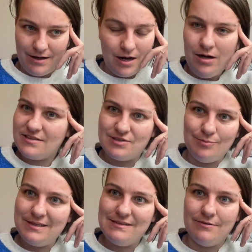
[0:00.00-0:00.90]
can't stop
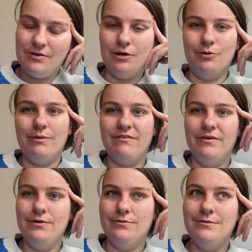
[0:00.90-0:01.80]
myself going on my
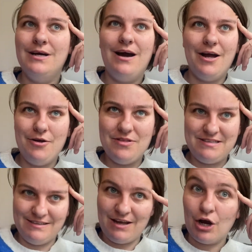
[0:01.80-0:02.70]
phone. I know this
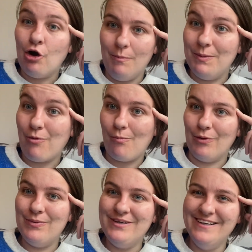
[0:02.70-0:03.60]
is a common
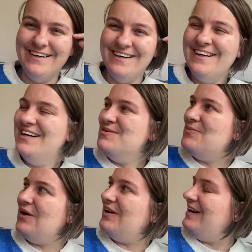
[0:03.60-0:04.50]
problem,
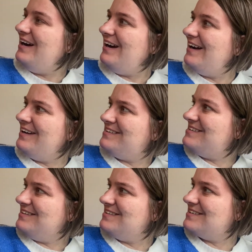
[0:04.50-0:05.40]
but it's
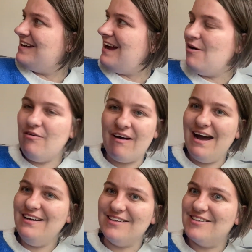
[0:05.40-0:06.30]
just out of
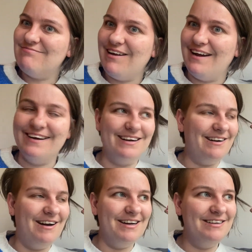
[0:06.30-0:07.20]
hand. Like,
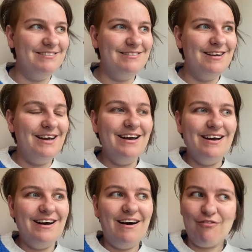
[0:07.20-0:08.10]
I
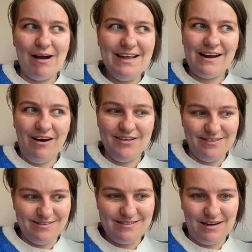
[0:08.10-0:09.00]
really can't.
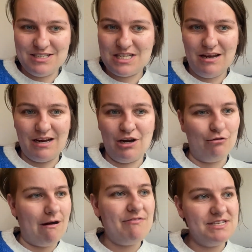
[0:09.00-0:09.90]
I just like
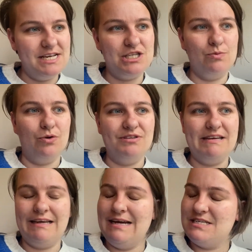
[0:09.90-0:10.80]
gravitate towards
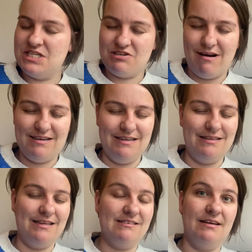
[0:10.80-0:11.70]
it, get distracted, and
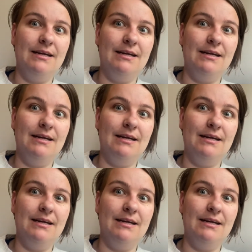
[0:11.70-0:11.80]
then suddenly